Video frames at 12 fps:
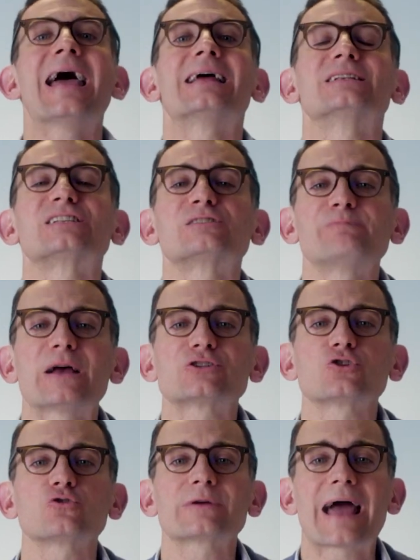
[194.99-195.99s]
in
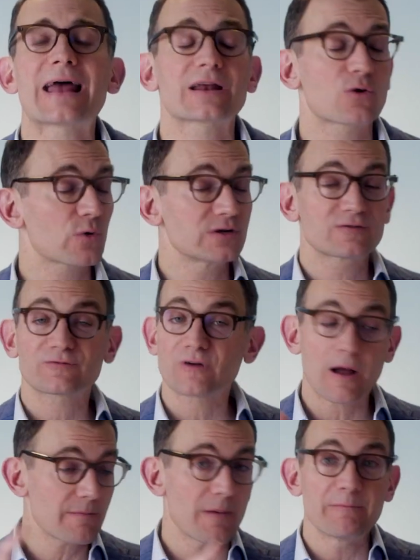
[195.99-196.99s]
special categories
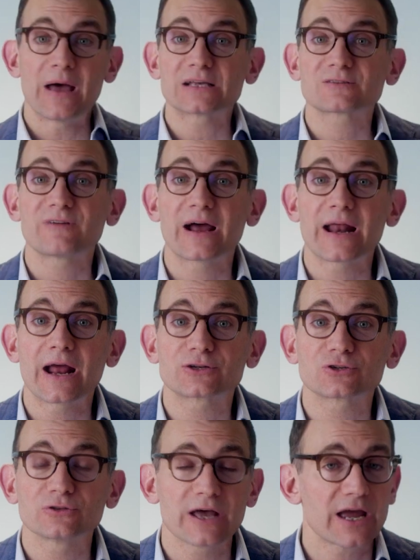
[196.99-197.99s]
from best
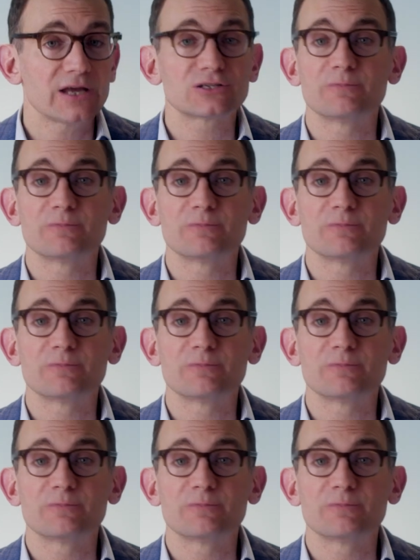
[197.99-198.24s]
financial aid